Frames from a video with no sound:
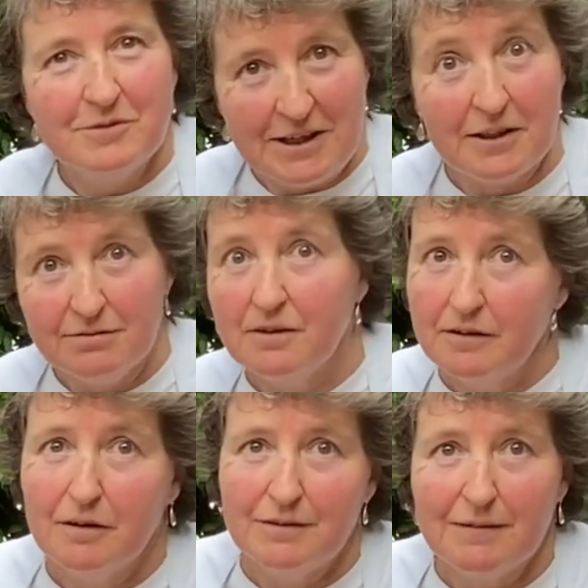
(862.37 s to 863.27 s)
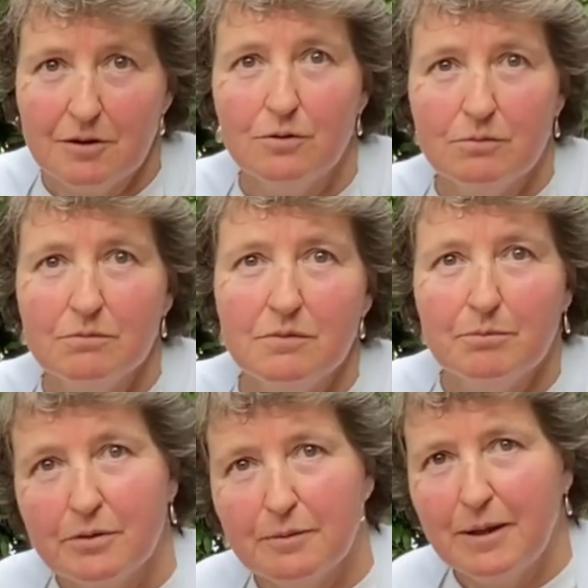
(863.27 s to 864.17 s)
take the fire off and have a look
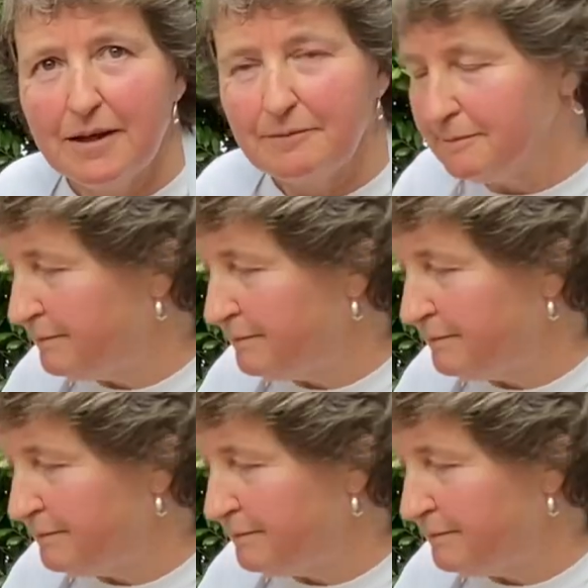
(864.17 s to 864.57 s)
and put it back.